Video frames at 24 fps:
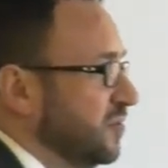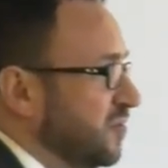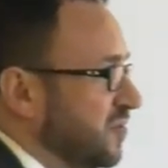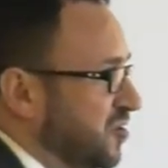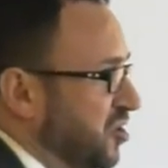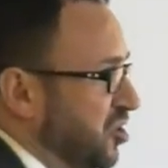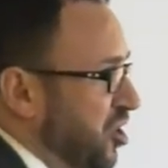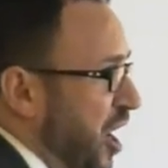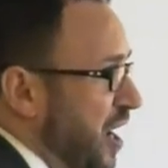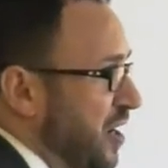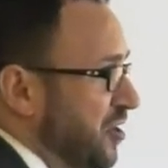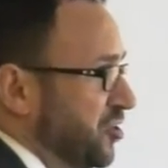
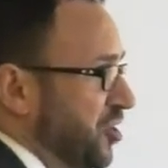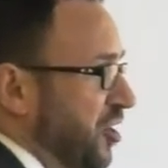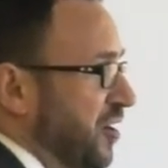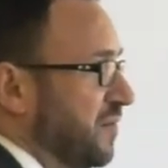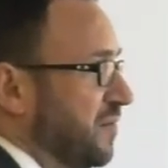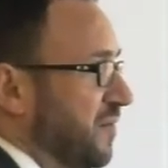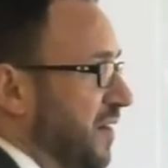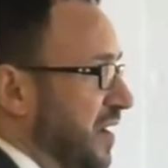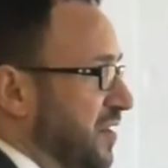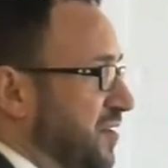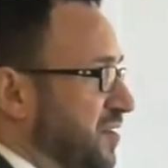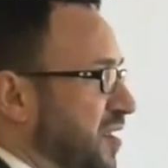changing
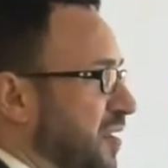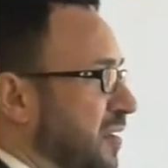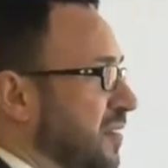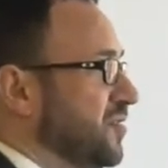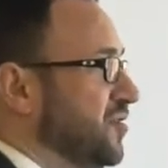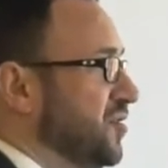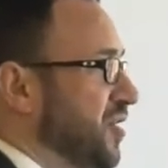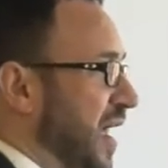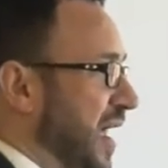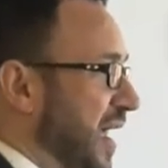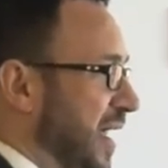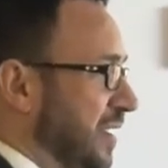
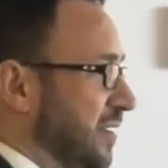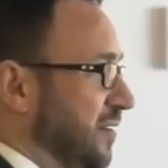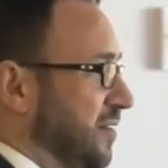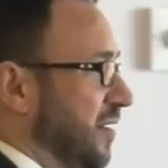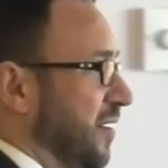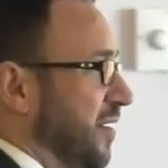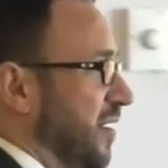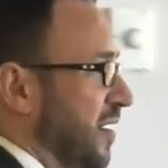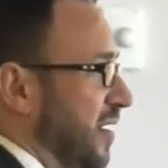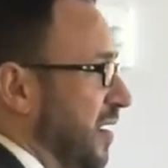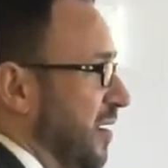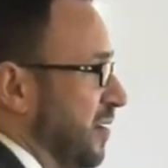vessels and
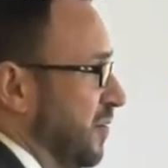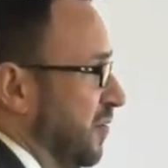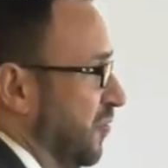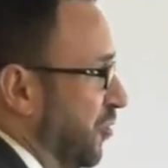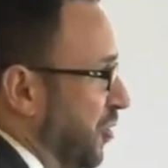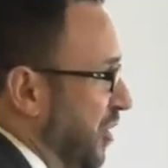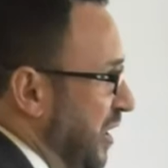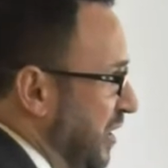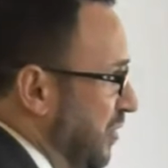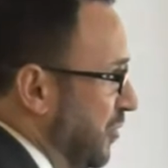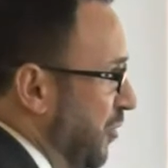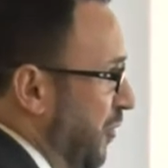
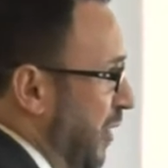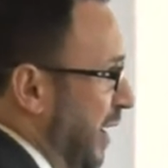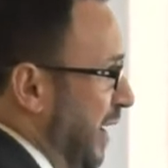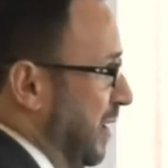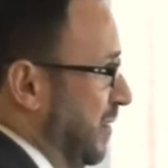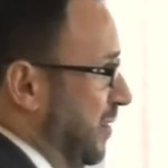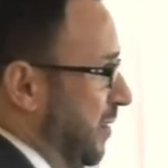redoing